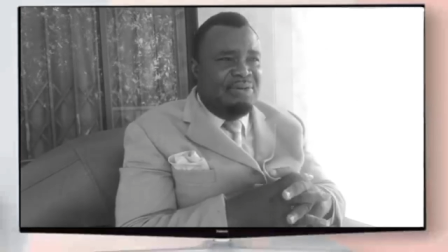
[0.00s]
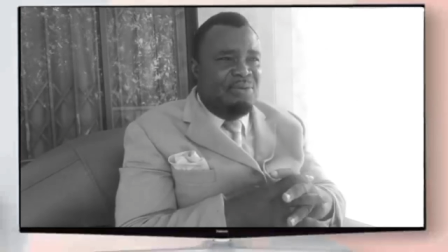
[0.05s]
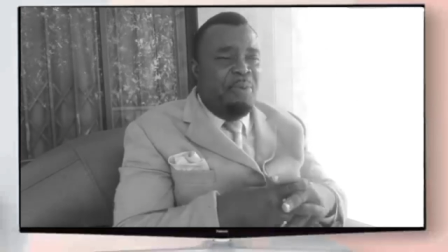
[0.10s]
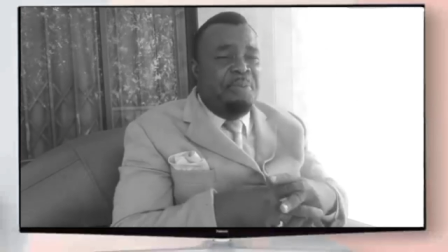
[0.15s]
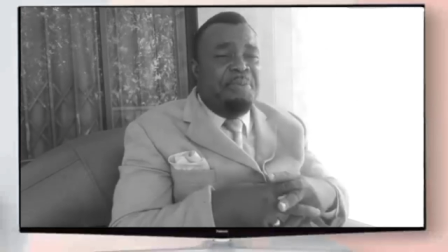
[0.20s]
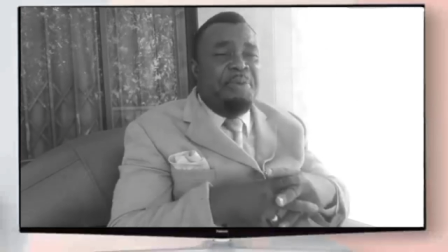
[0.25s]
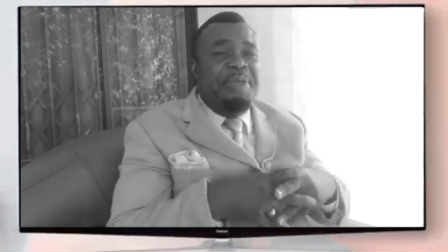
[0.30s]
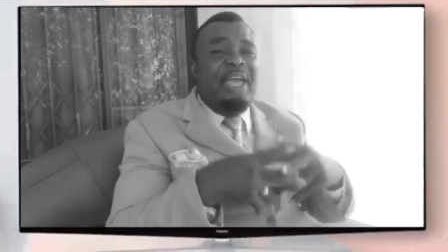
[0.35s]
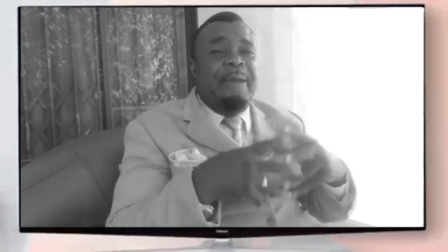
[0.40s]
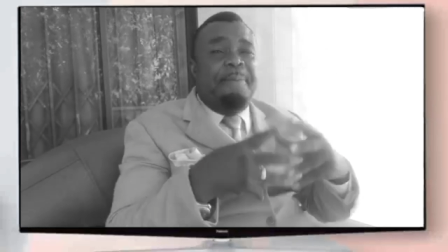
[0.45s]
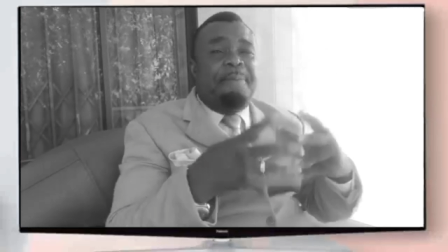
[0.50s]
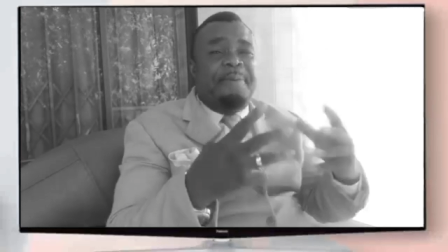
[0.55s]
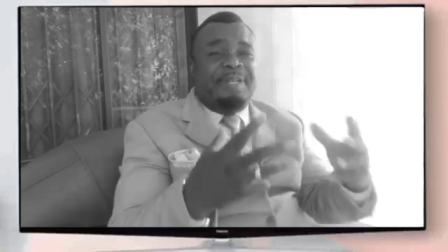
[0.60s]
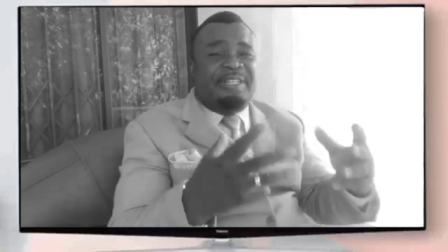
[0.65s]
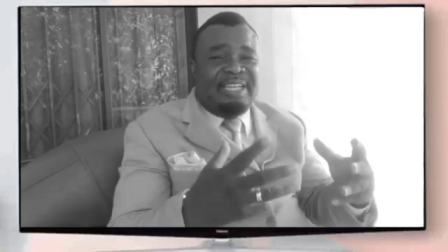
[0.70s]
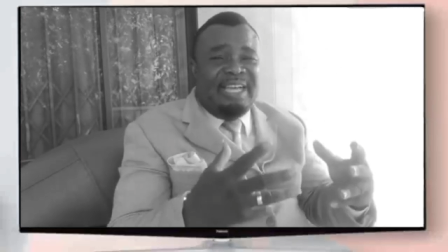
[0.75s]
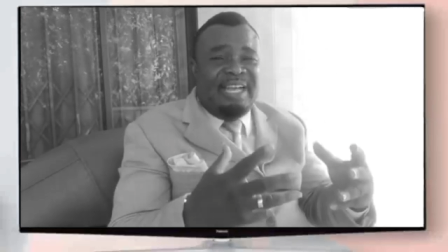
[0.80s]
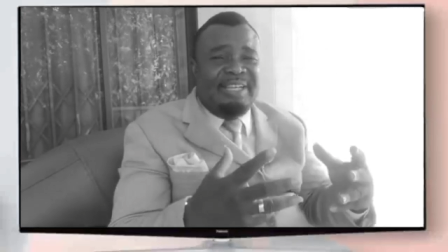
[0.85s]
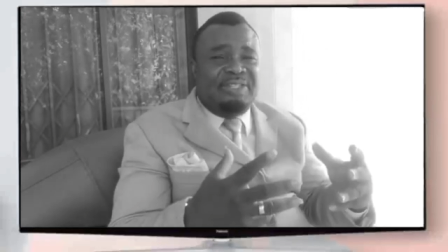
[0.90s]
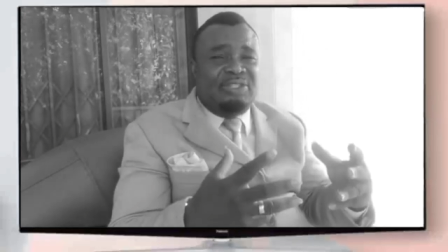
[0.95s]
Will be a
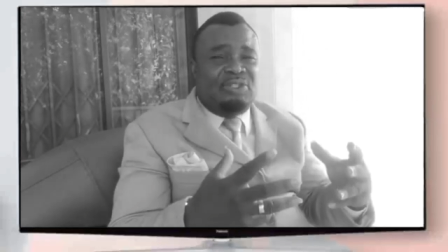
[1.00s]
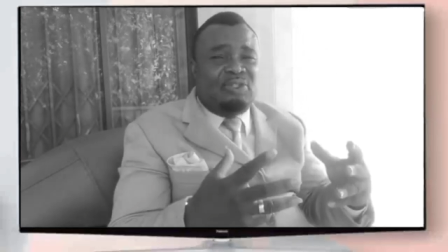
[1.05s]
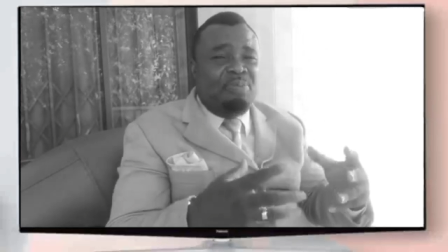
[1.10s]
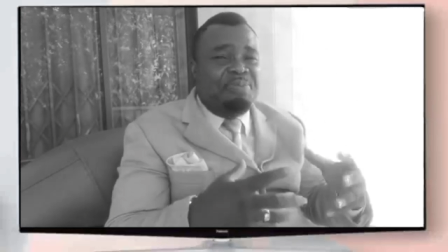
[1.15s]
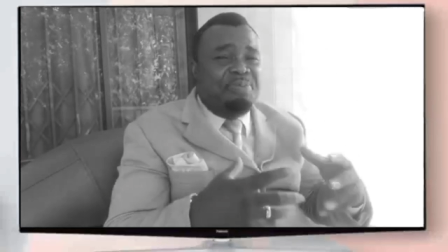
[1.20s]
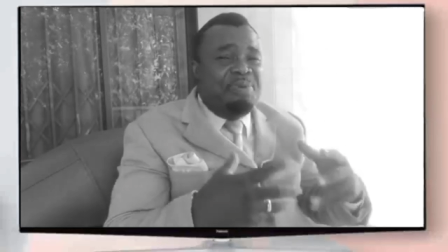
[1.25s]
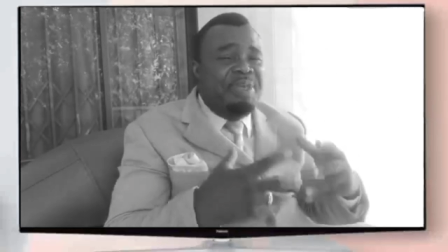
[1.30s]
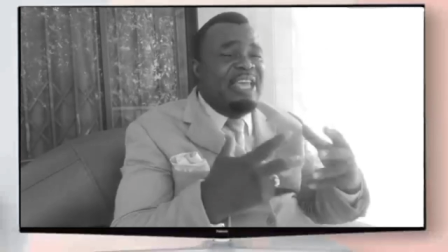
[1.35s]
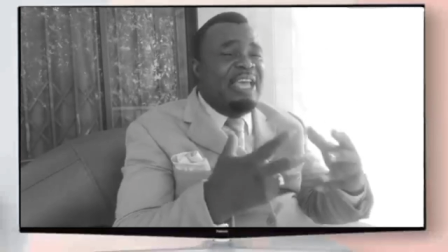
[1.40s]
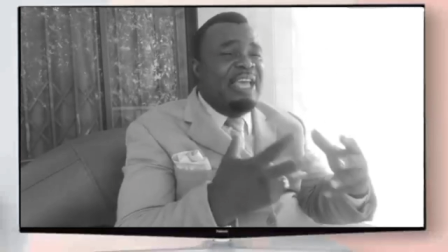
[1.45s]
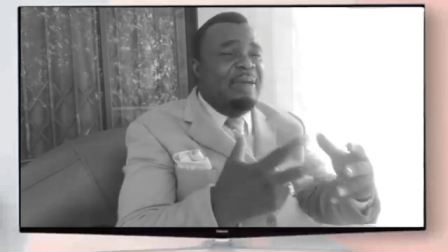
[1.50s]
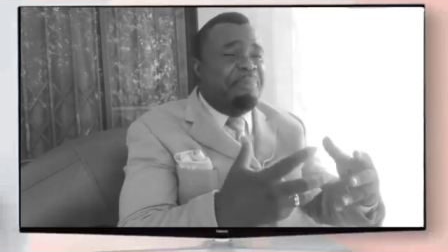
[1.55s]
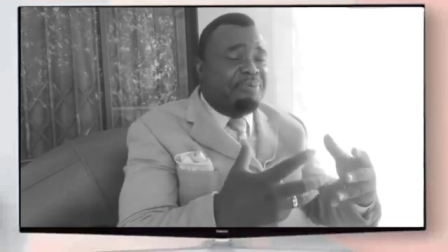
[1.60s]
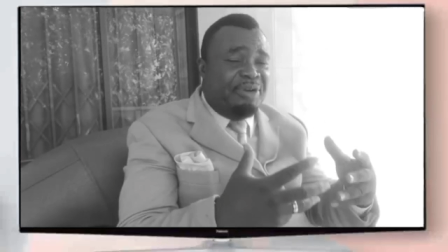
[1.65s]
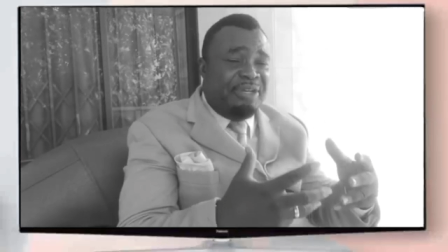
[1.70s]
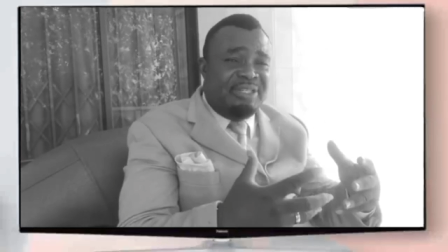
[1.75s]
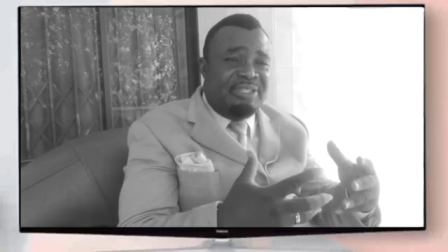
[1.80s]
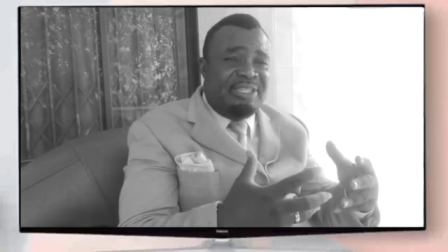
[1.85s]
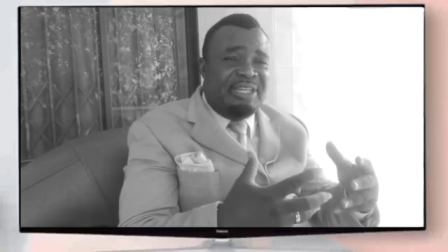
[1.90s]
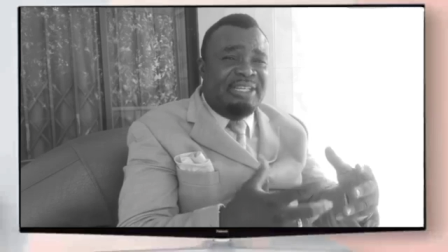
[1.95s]
chance to be a
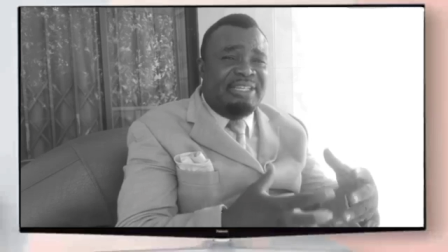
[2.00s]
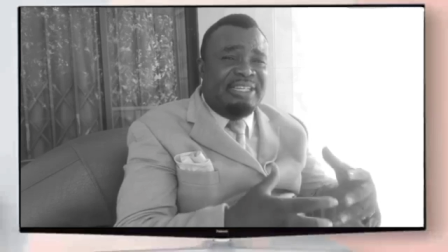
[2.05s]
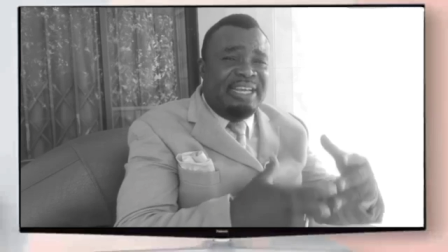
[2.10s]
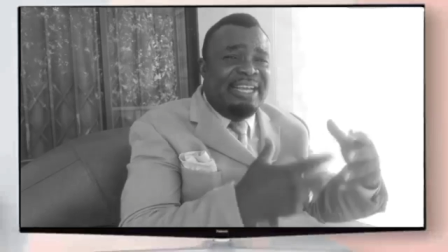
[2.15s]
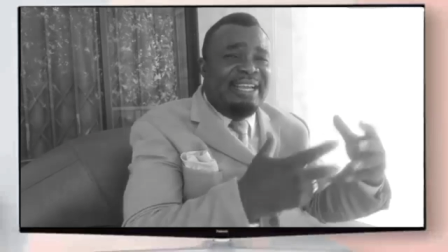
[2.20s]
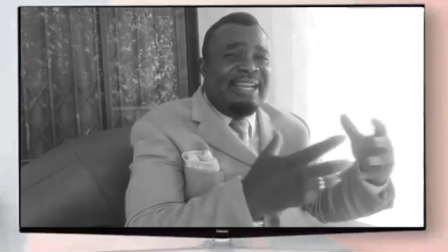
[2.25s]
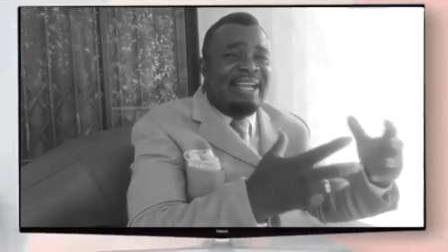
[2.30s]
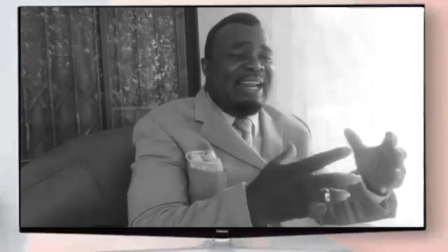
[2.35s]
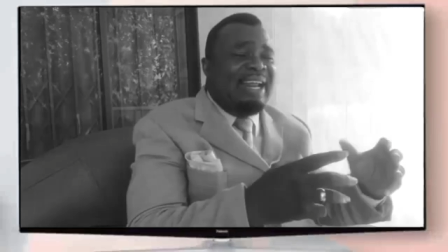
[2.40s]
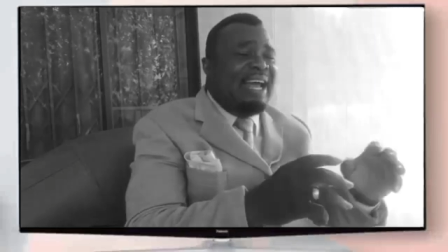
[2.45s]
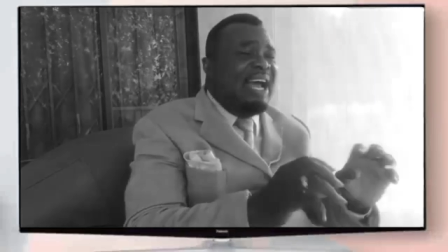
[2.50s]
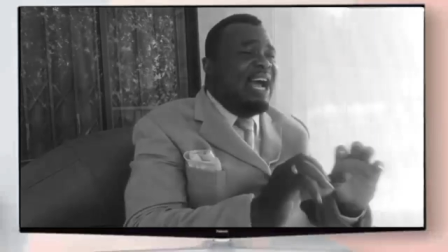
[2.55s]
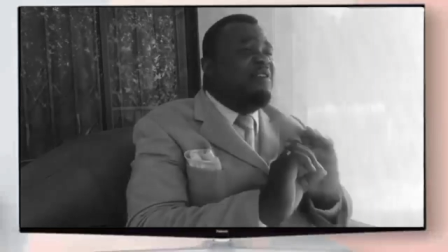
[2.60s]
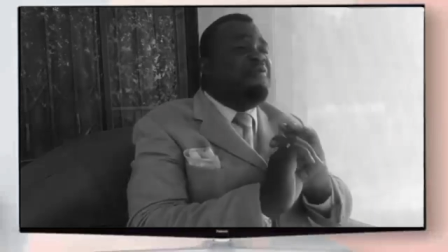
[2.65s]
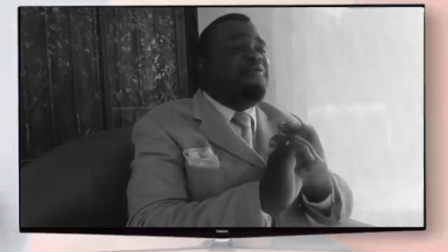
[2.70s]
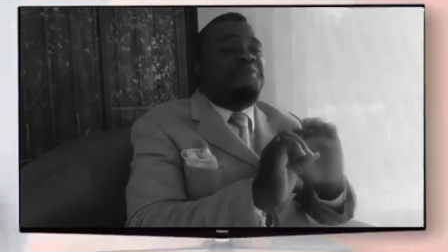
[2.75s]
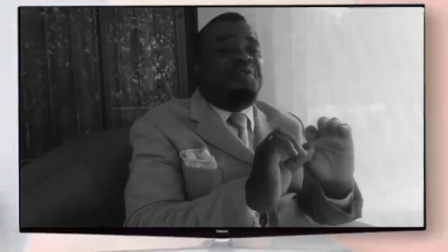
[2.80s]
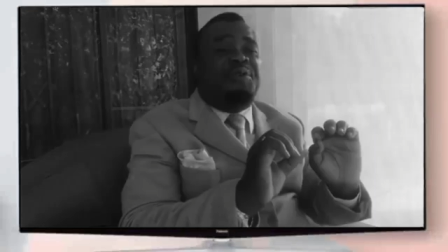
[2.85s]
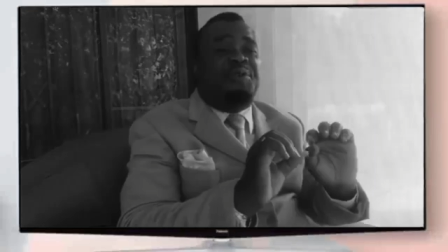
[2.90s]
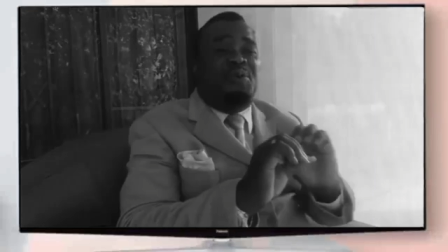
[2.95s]
president in Ghana
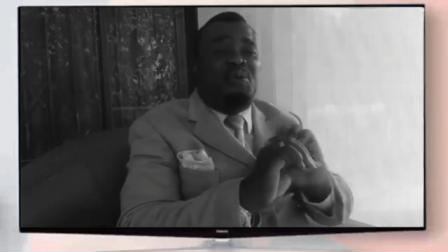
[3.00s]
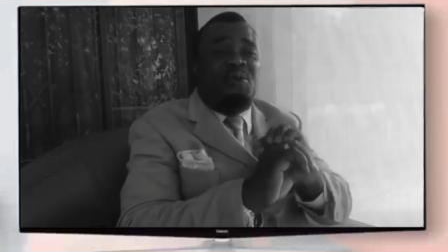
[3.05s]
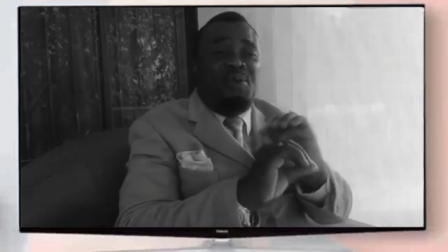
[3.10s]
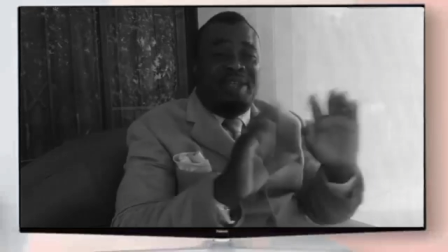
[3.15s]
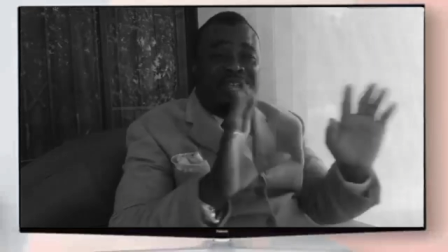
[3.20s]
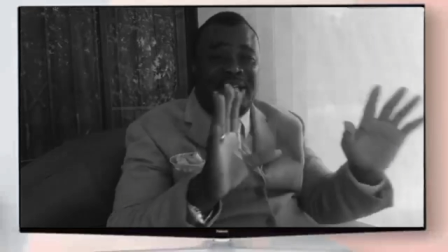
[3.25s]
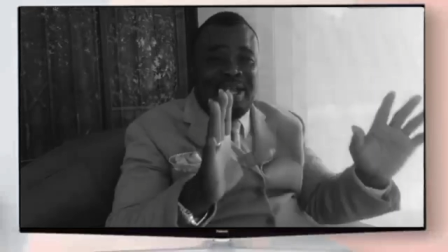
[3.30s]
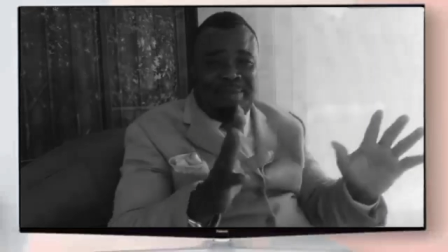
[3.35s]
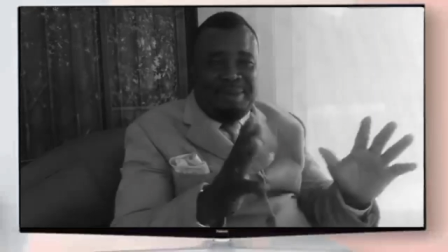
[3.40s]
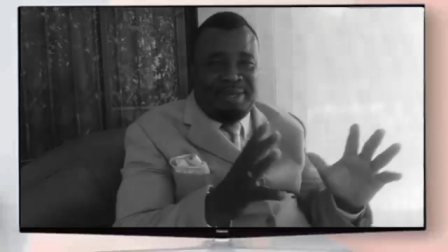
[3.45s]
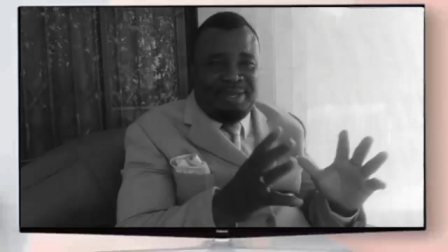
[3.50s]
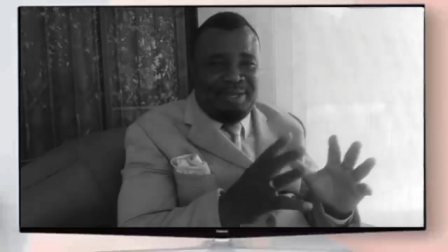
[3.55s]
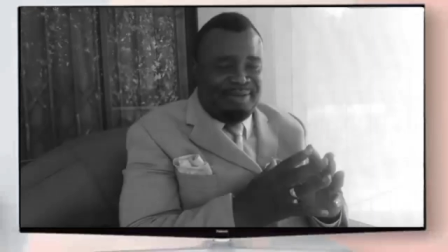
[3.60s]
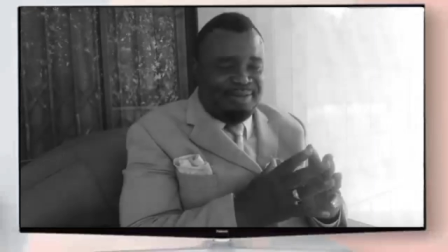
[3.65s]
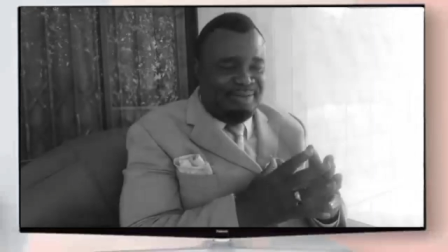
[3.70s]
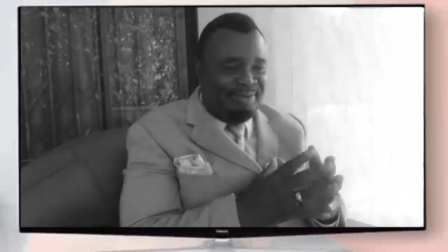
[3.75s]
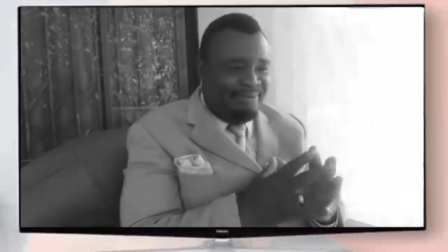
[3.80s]
afruno unyame.